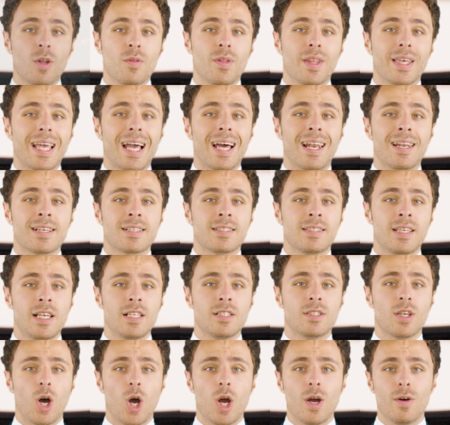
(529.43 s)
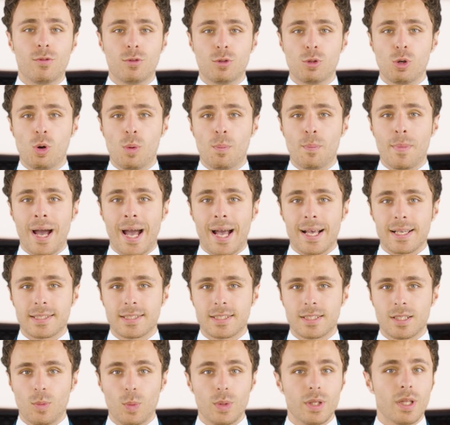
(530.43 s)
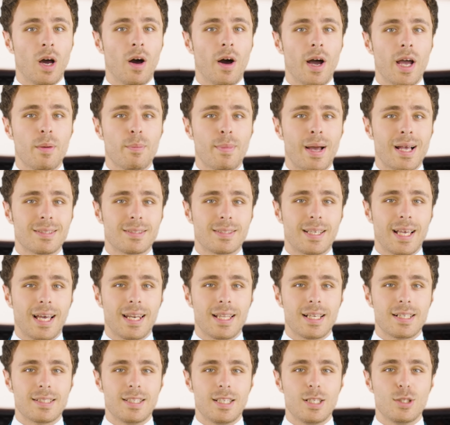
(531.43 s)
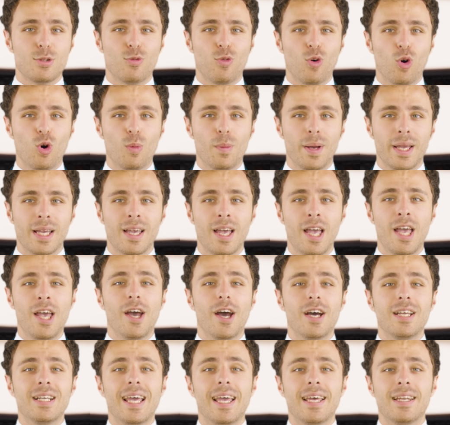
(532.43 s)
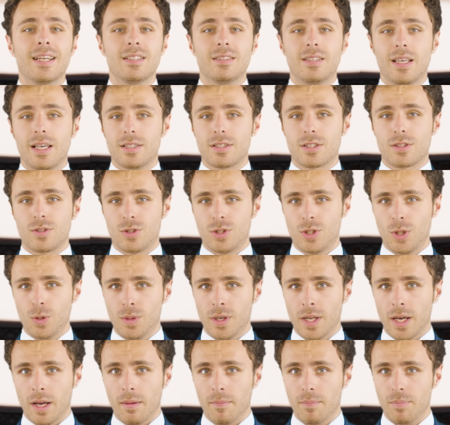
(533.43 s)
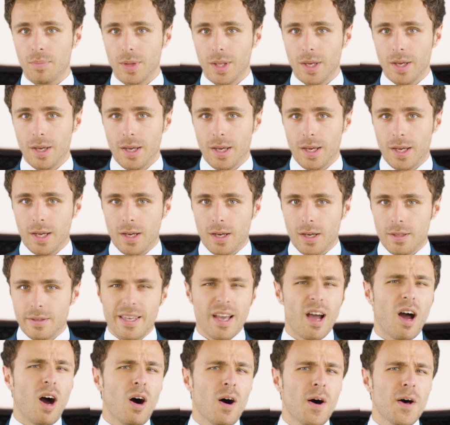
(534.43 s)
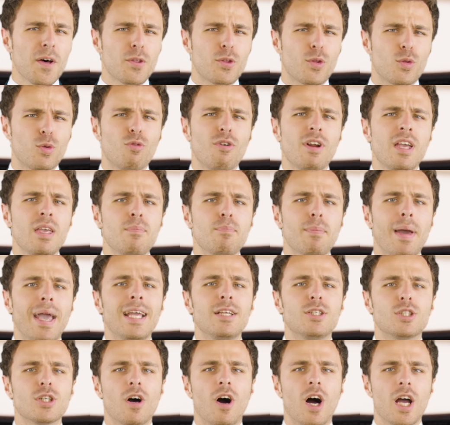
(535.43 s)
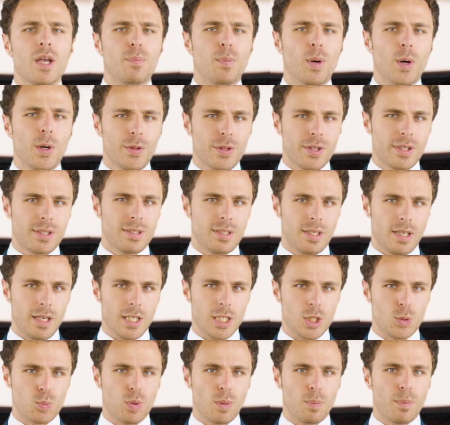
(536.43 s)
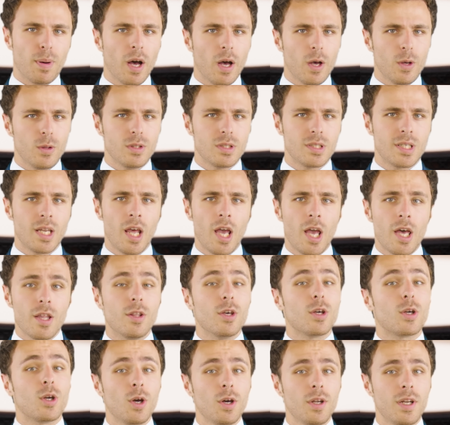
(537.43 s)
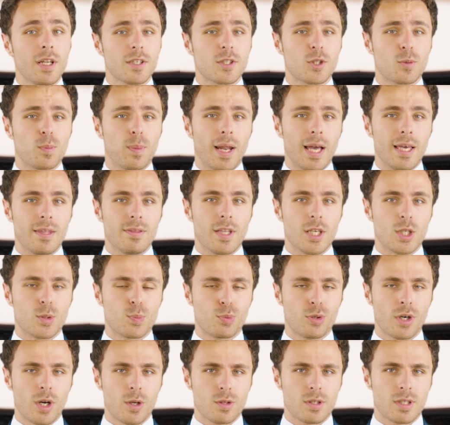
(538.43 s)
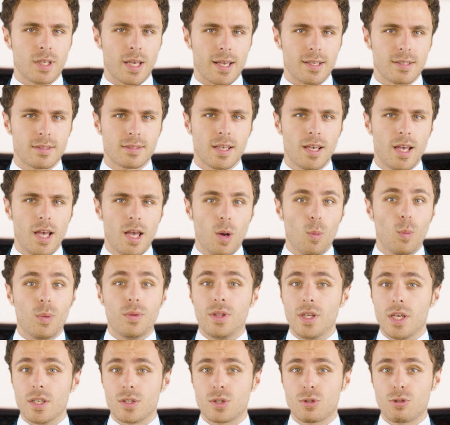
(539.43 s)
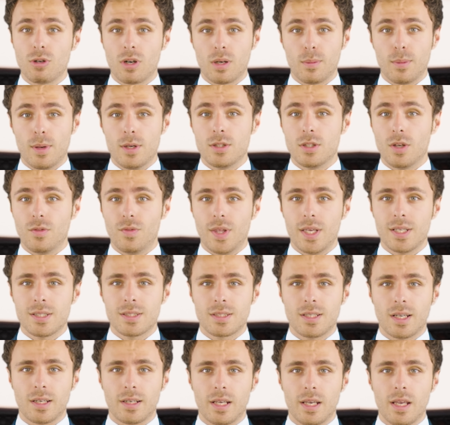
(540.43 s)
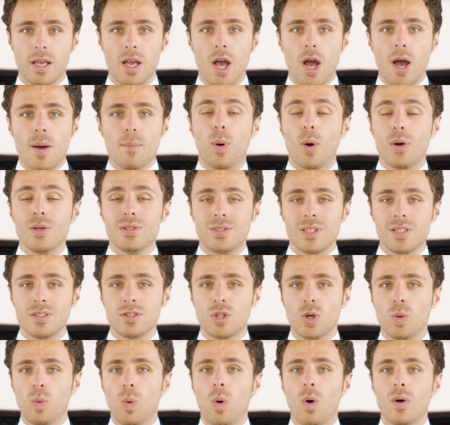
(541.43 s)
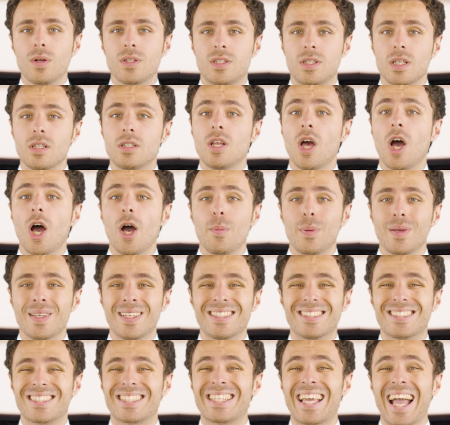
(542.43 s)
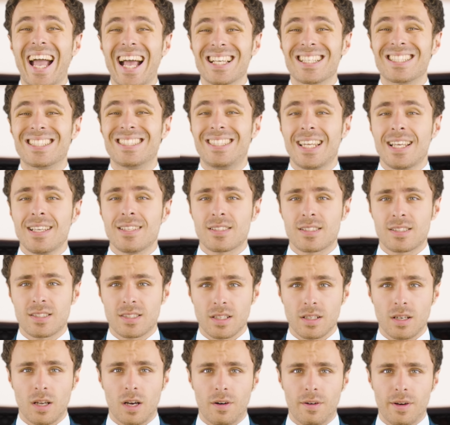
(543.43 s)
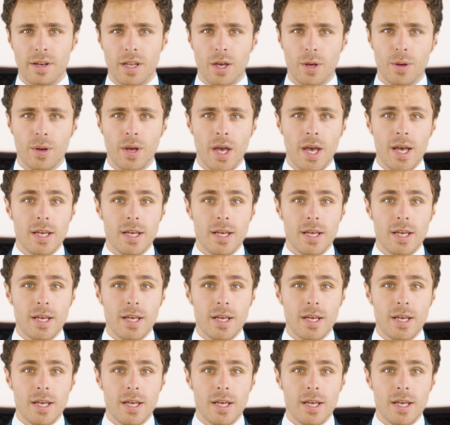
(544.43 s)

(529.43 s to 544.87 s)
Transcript: on the galaxy's overall mass, with higher mass galaxies forming an inner disk sooner. There are three major hypotheses proposed that could explain this process, with the astronomers of this study pointing towards the turbulence gas disk scenario